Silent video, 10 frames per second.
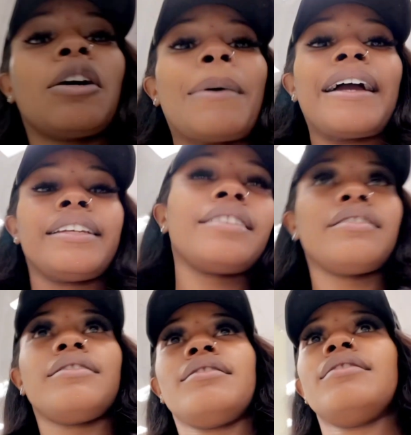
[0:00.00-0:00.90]
buy it?
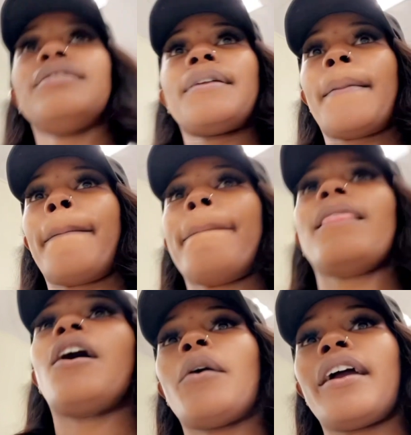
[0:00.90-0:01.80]

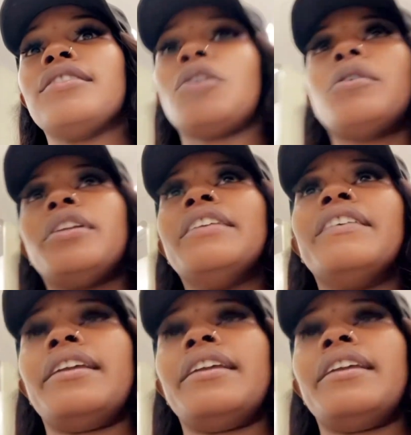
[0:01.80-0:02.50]
No. Okay, so leave it.